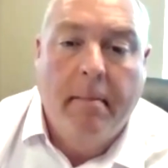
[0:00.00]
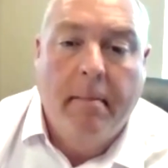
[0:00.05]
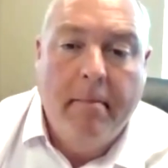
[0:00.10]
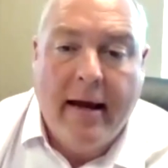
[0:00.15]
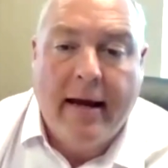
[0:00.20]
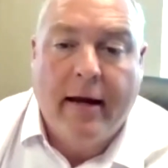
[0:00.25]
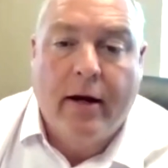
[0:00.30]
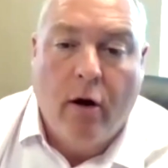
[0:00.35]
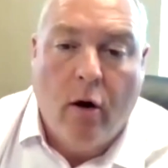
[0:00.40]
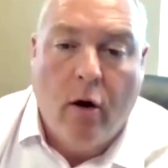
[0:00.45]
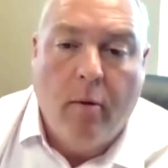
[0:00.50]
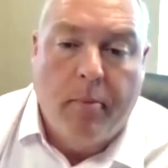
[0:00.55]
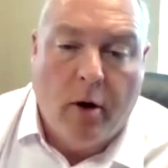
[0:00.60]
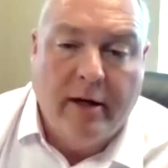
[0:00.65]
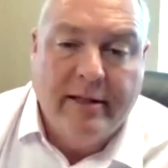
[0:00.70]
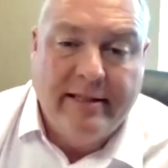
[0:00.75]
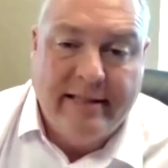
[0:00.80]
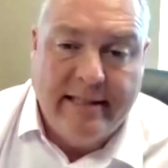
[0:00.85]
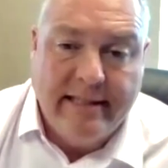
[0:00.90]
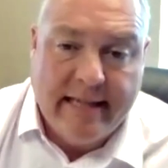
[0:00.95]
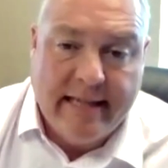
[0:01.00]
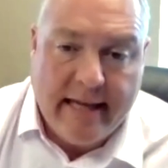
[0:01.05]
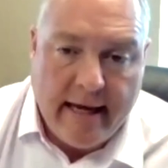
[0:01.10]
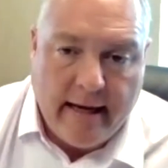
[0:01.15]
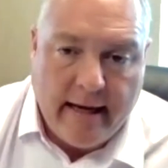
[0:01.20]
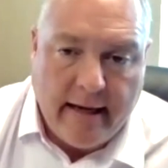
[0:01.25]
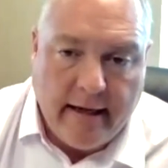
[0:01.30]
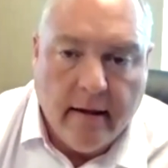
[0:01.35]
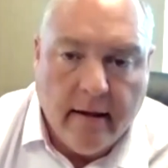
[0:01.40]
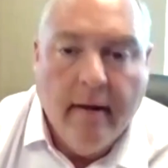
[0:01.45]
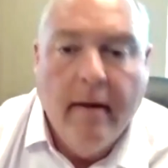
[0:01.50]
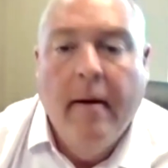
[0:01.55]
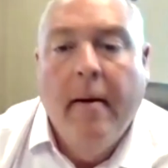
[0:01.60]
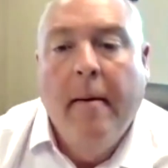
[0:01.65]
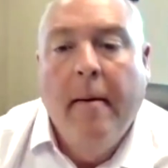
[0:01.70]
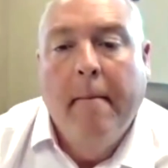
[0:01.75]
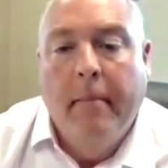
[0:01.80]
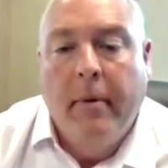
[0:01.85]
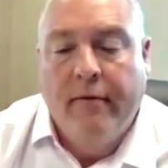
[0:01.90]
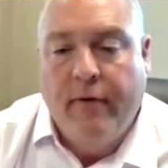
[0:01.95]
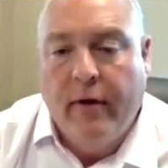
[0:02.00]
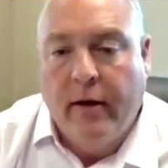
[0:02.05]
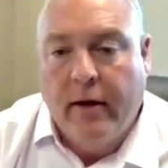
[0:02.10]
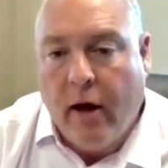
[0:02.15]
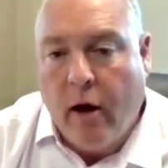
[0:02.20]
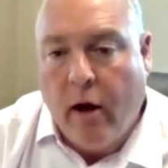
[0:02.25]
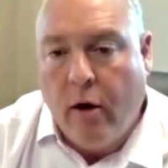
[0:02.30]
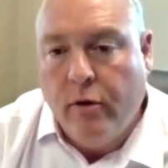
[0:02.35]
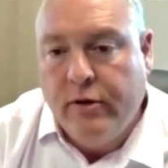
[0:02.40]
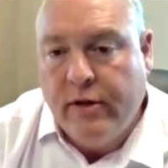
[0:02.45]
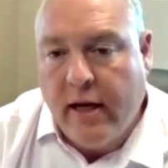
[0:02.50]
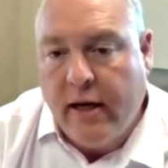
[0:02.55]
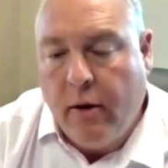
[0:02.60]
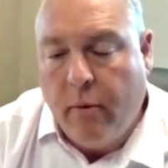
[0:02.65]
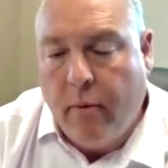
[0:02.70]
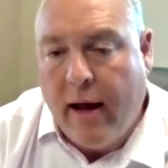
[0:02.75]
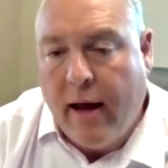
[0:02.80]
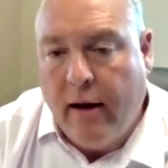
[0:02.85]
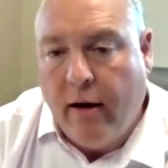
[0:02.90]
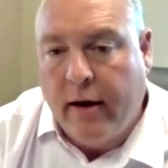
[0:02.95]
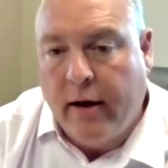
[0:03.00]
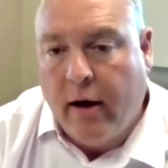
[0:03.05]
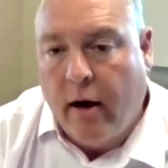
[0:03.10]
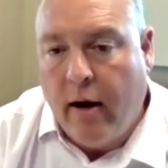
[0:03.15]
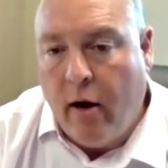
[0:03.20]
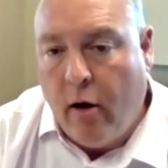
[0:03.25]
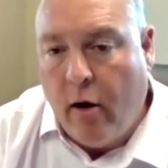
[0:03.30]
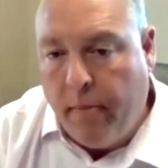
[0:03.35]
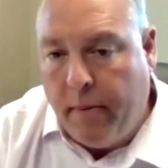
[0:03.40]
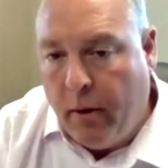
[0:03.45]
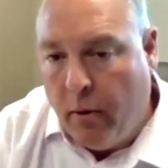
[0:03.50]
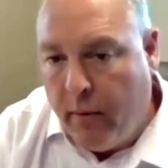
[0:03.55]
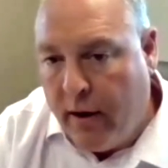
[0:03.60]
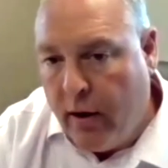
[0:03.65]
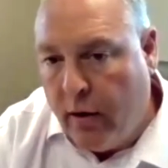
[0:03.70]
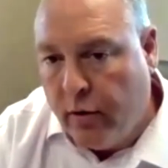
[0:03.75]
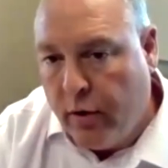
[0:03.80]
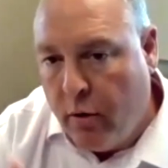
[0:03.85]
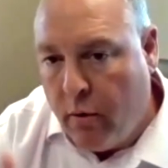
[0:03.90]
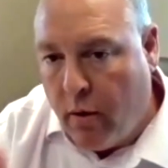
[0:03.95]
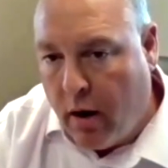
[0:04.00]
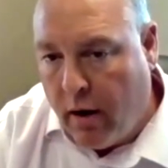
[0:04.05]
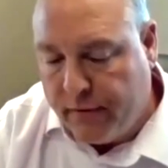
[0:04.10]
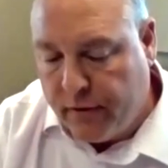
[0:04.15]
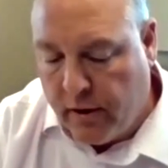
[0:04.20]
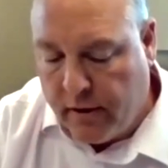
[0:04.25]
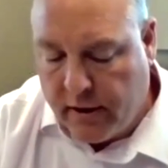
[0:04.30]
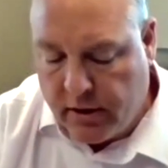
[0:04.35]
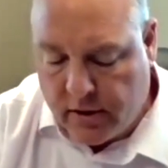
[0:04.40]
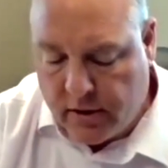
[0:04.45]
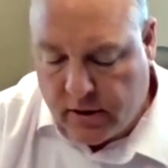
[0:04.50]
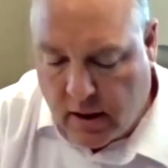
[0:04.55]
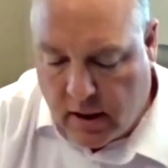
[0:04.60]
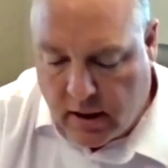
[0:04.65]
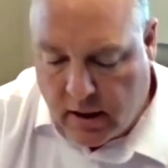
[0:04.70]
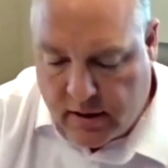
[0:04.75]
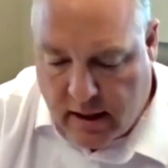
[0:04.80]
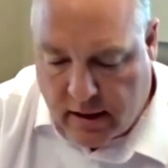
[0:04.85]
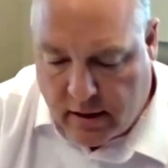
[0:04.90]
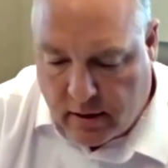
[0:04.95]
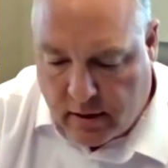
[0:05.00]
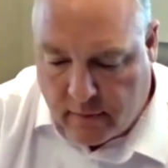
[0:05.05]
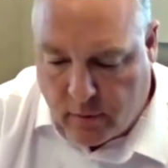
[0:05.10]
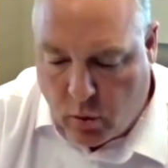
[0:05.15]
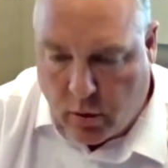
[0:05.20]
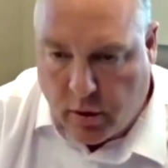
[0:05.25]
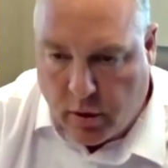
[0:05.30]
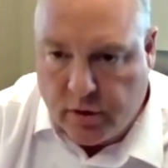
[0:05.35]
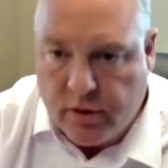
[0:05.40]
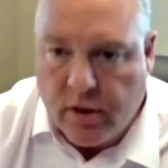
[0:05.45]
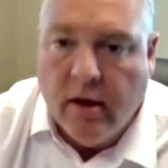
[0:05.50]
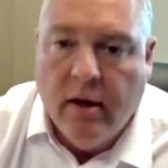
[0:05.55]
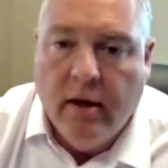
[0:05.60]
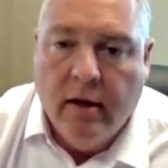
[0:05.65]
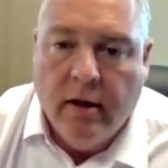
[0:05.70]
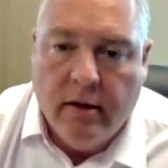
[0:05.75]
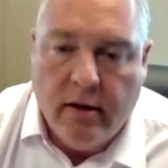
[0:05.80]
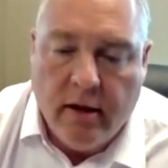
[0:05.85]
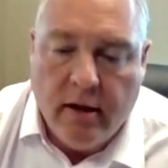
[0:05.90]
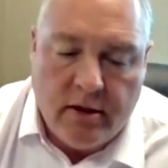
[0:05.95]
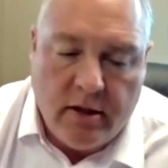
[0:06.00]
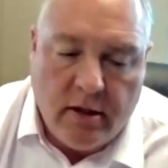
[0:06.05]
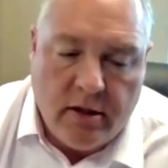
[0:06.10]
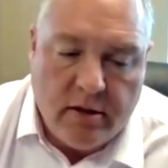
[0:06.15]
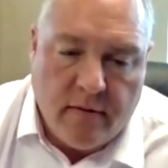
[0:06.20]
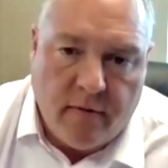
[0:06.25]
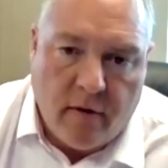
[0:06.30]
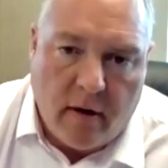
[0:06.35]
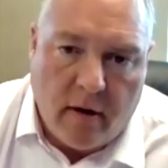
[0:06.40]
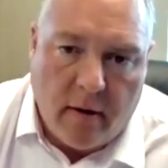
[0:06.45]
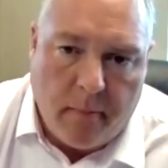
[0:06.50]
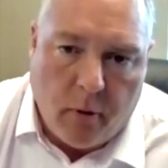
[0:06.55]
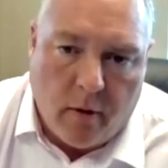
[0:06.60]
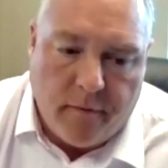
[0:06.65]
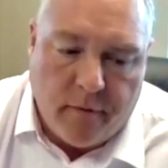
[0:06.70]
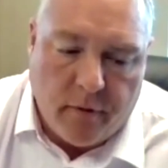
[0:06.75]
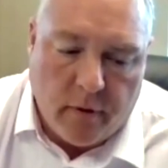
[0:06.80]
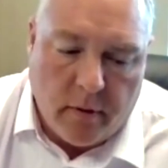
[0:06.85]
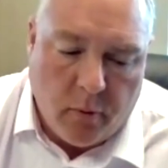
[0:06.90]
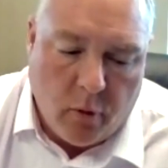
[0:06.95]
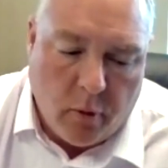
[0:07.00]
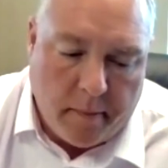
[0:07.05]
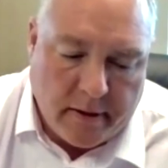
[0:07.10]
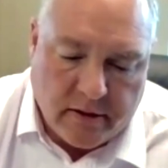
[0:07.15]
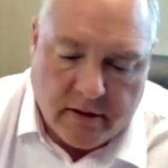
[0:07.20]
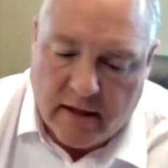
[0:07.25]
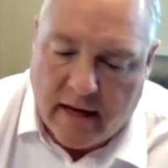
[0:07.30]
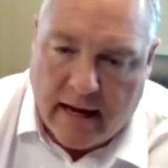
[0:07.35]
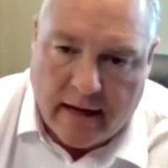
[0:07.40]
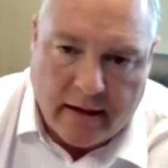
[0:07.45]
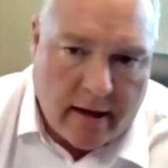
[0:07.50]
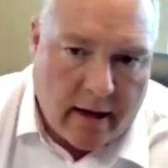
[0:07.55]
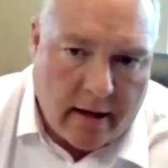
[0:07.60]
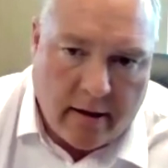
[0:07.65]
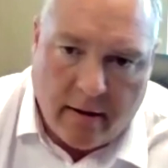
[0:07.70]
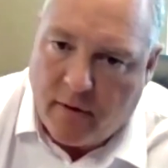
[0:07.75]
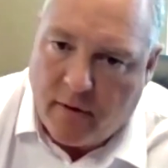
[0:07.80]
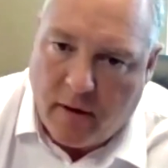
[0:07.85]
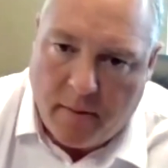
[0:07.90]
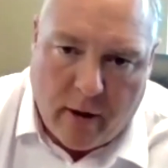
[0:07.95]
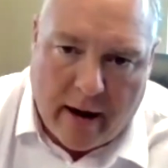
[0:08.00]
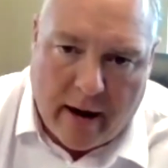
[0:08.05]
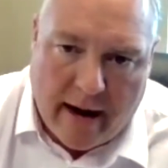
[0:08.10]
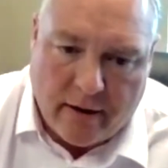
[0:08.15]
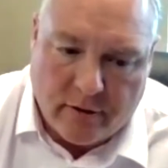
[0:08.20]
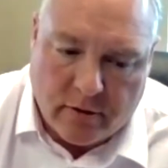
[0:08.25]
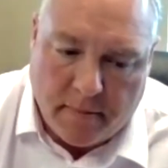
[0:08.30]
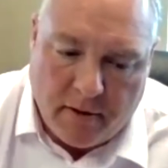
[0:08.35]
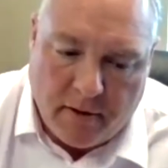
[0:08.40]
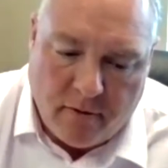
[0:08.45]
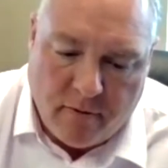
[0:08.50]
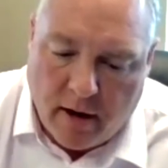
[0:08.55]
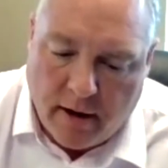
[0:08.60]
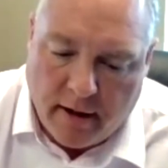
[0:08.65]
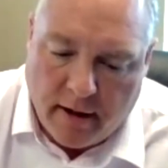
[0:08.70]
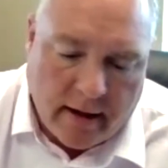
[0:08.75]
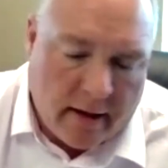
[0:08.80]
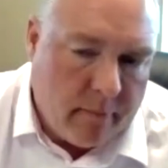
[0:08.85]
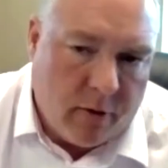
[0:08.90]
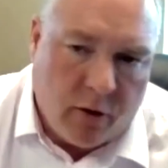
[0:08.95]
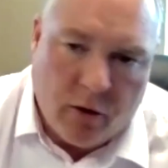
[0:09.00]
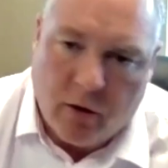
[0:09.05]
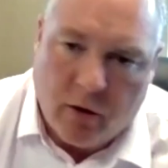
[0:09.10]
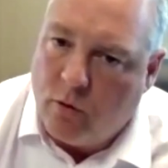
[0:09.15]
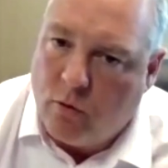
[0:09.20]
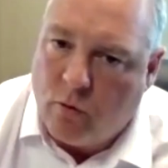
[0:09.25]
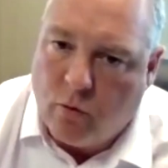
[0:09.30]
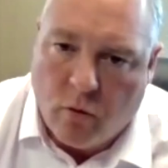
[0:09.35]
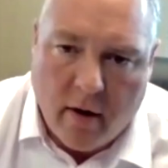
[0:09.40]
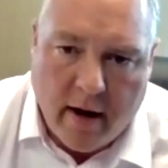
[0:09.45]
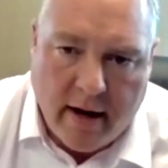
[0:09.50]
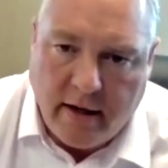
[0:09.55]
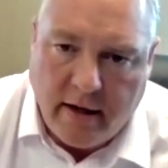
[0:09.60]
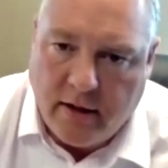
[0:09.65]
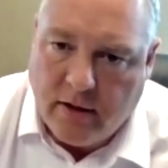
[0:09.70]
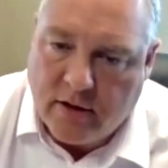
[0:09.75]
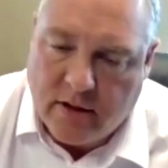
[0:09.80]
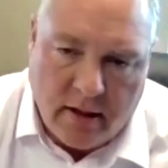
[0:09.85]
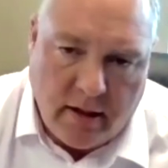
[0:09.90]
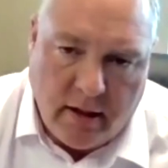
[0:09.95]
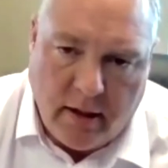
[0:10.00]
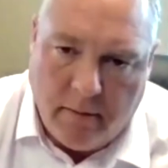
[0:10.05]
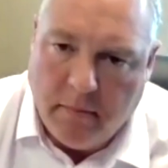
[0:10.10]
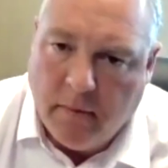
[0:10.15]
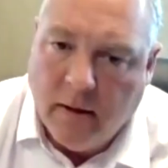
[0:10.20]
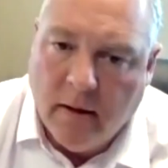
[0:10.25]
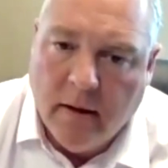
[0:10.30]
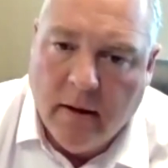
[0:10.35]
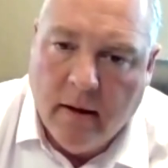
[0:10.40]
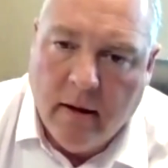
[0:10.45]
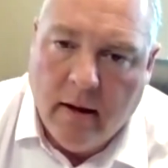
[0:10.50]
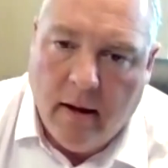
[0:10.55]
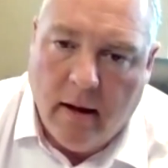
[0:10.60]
the met coal price is key. But if it goes anywhere like I hope it will do after this 10th of August, this is a very profitable business. And I'm very proud to be running it. We've got a great team